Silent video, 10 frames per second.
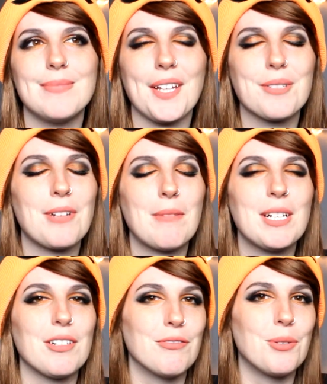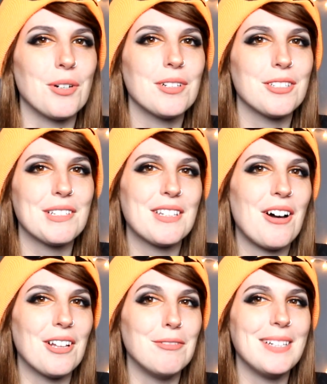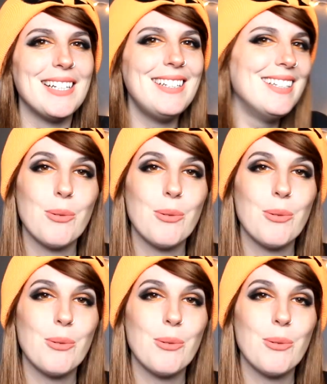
that's what I'm here for during the Halloween.